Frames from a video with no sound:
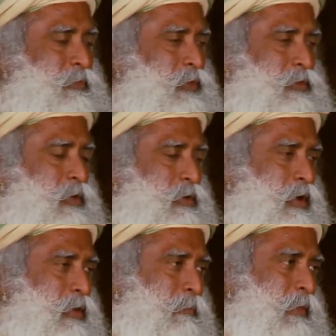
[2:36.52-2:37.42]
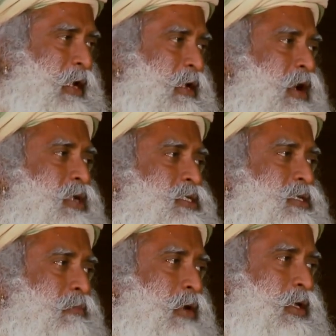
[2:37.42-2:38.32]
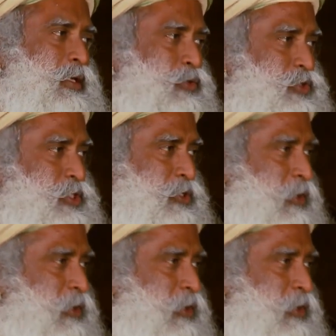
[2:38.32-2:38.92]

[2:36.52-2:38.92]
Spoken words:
You're not mad at somebody, you're just